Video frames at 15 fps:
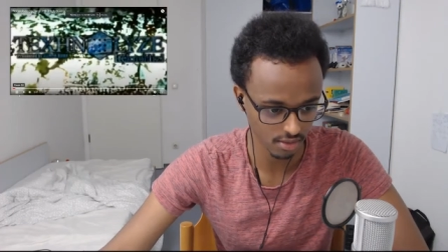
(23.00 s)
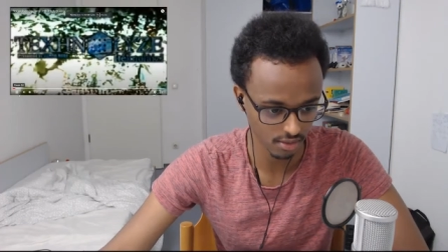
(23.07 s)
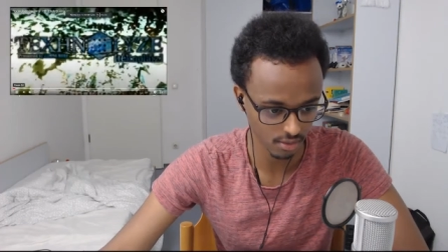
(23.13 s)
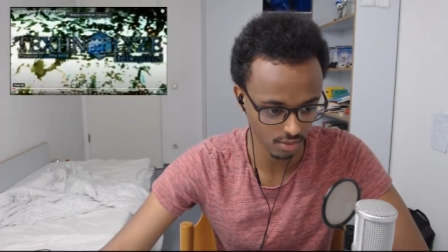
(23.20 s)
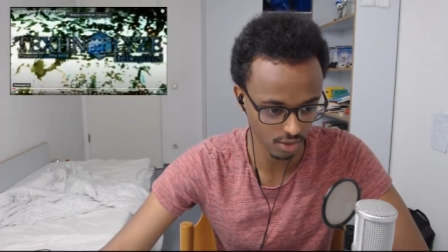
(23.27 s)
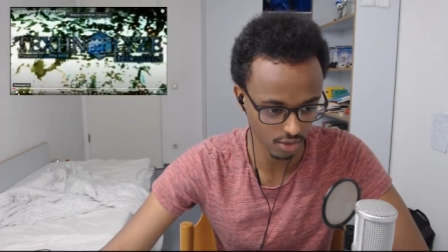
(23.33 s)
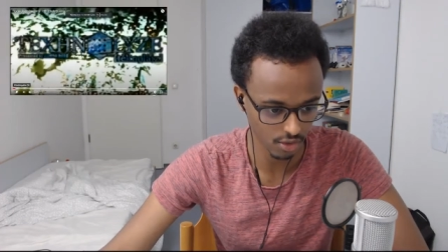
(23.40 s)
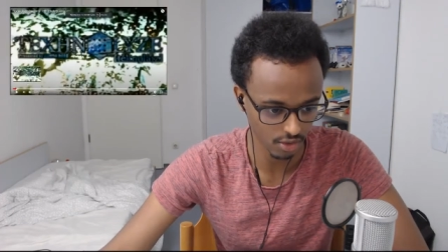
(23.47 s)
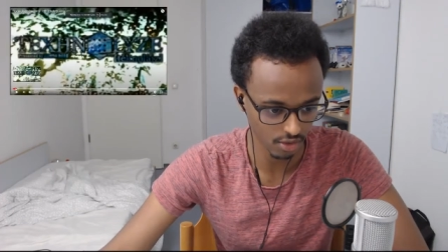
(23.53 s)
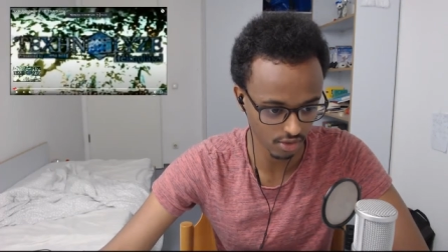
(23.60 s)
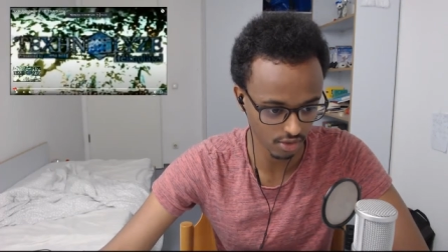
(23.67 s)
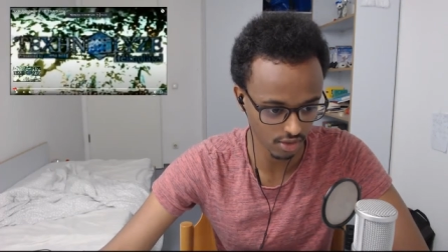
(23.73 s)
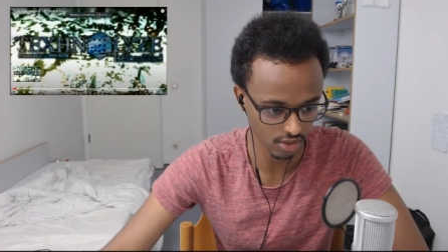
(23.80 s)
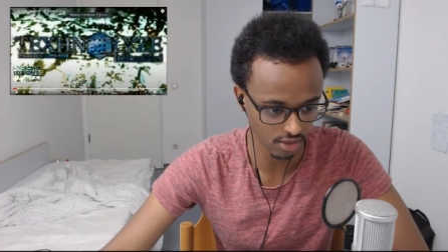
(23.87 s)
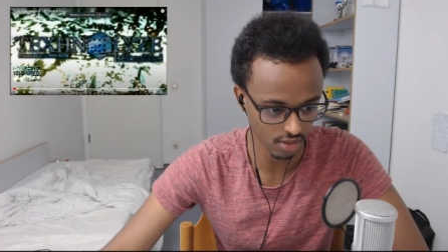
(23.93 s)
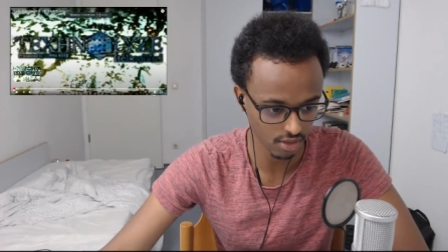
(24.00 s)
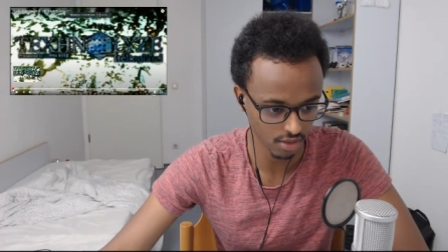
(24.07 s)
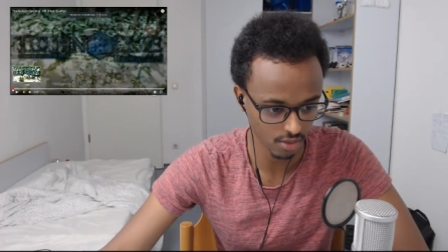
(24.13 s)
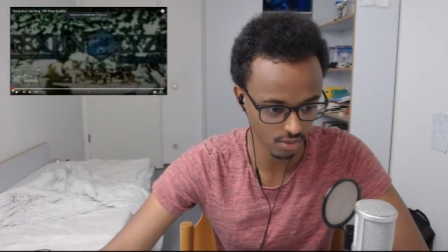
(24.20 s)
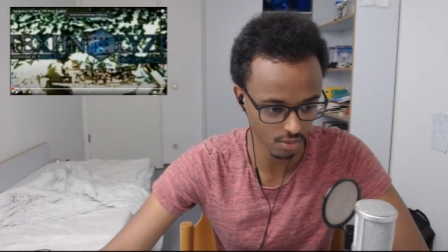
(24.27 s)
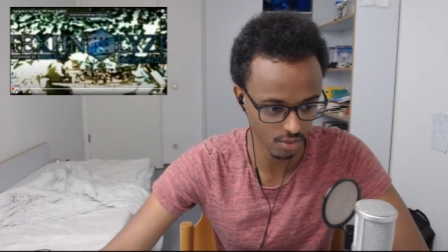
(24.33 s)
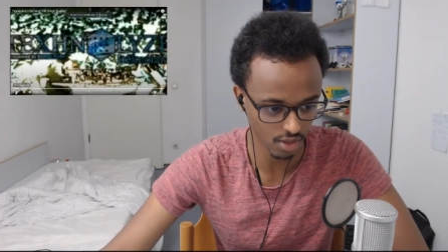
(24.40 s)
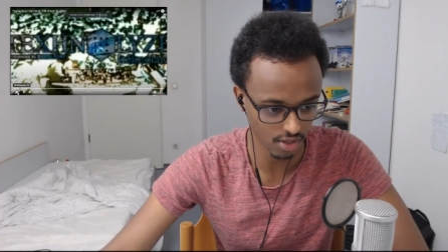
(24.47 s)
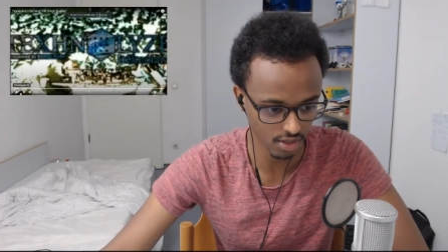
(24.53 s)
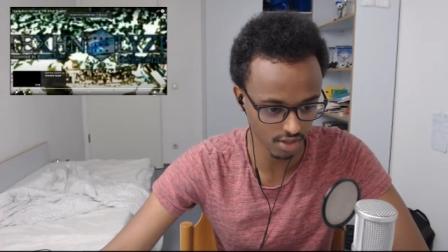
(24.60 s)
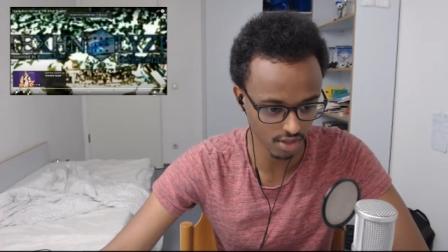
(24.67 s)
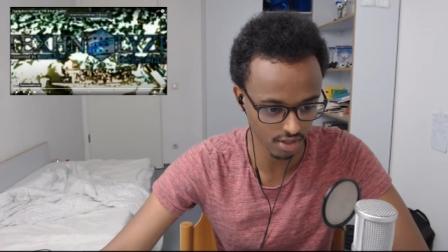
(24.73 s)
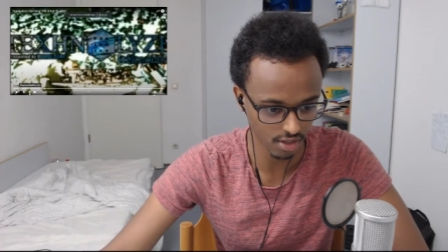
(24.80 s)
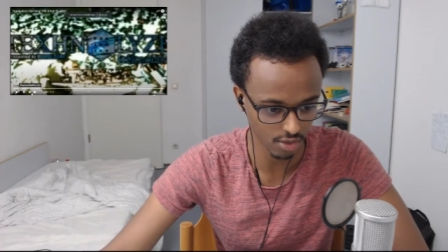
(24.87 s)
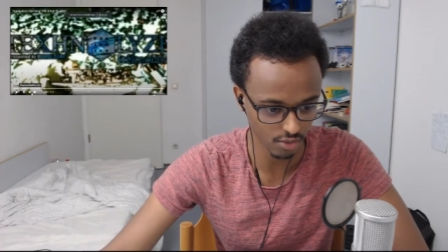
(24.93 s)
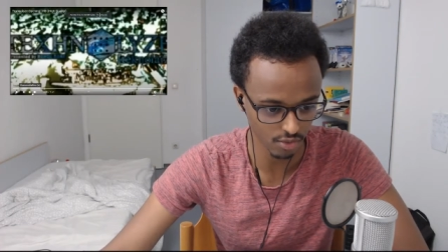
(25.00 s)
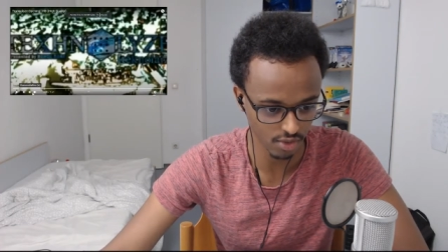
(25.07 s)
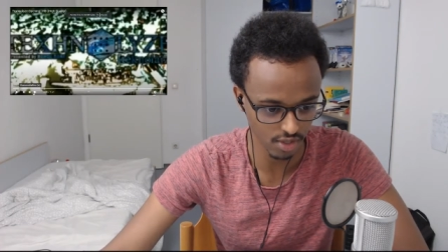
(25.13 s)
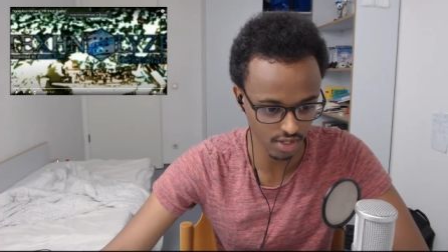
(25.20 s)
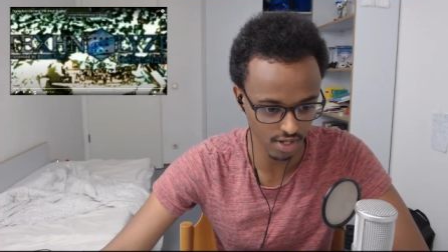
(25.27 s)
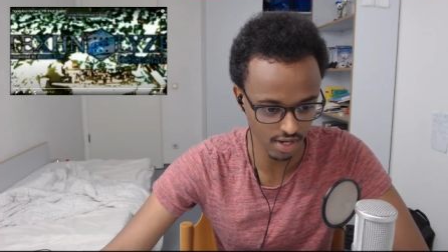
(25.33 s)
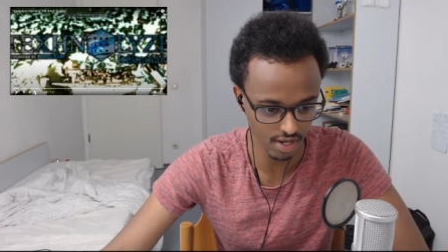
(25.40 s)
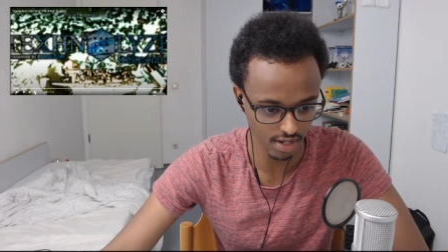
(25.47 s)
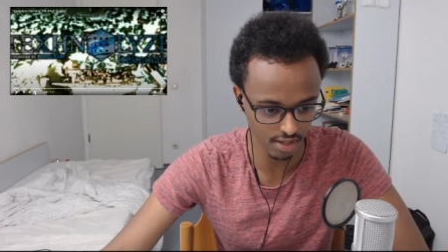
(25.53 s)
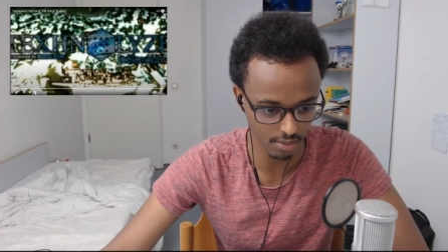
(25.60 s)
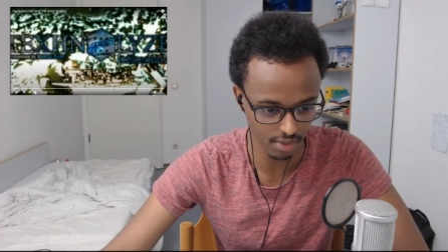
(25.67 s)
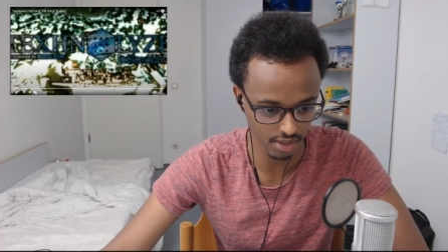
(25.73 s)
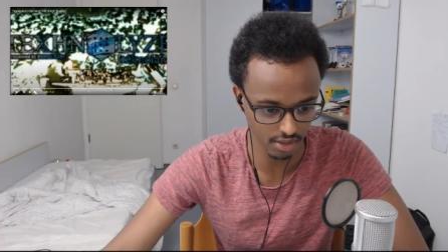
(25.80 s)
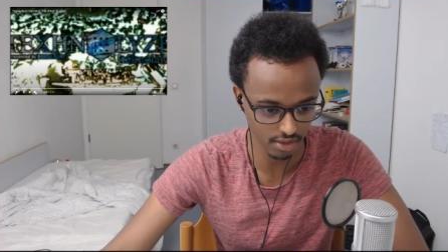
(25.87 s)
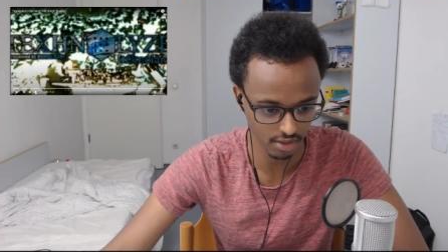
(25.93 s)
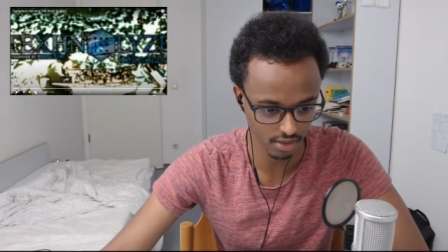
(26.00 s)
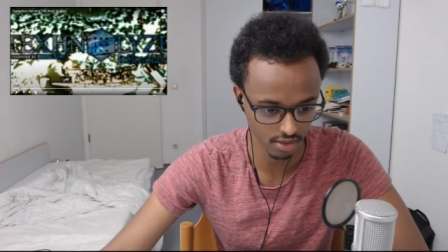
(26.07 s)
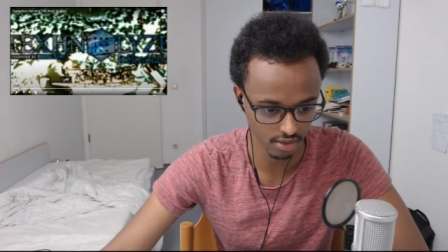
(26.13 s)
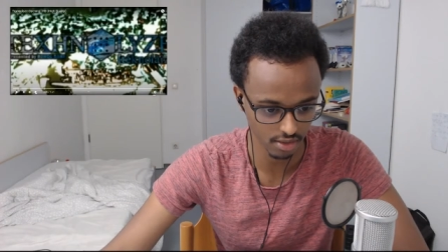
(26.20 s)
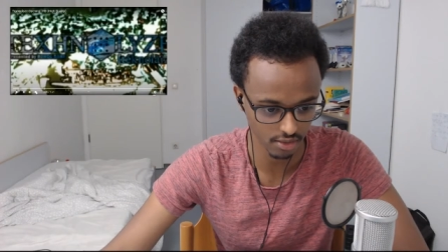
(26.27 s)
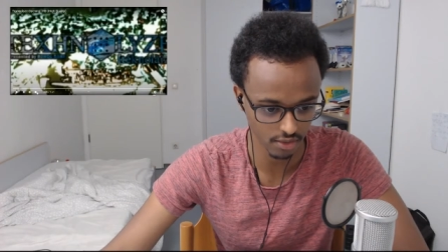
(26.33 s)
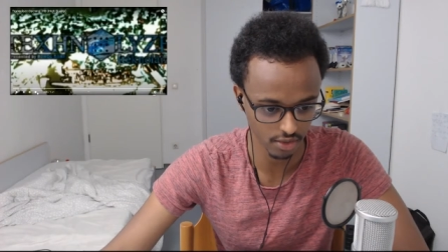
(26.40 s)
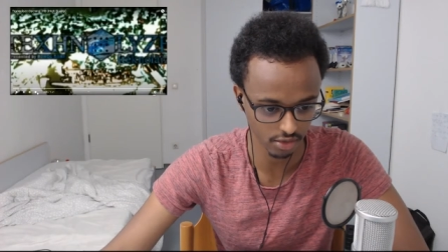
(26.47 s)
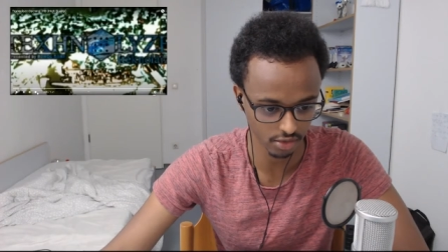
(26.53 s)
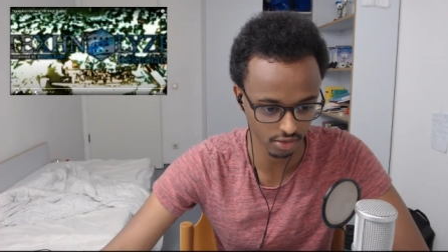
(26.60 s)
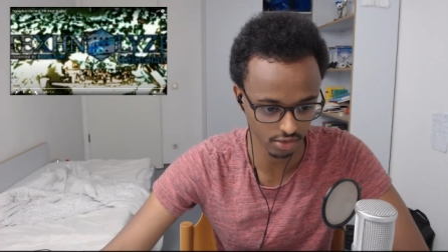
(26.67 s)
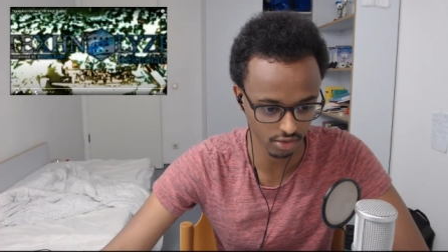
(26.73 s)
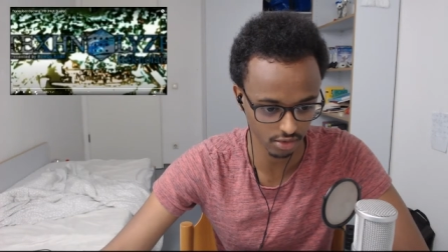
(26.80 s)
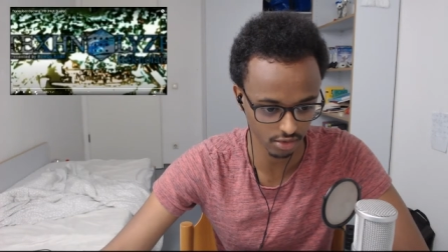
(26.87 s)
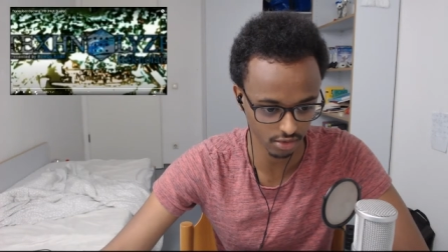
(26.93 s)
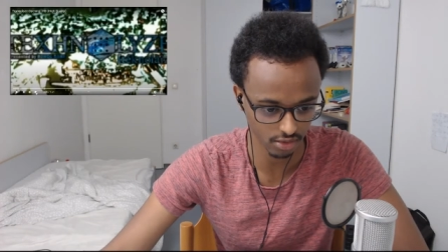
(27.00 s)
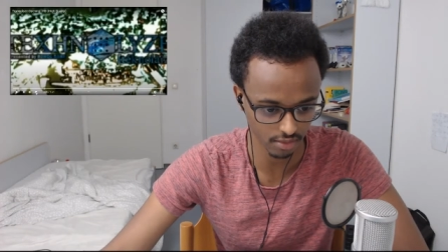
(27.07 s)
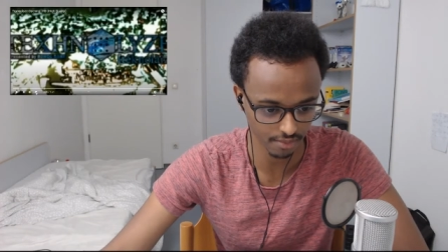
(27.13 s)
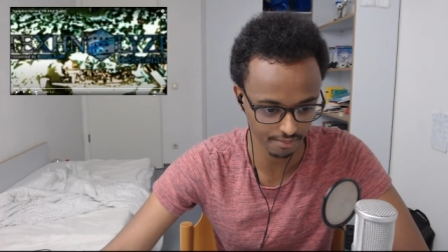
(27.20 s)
We're gonna see what kind of an anime this is.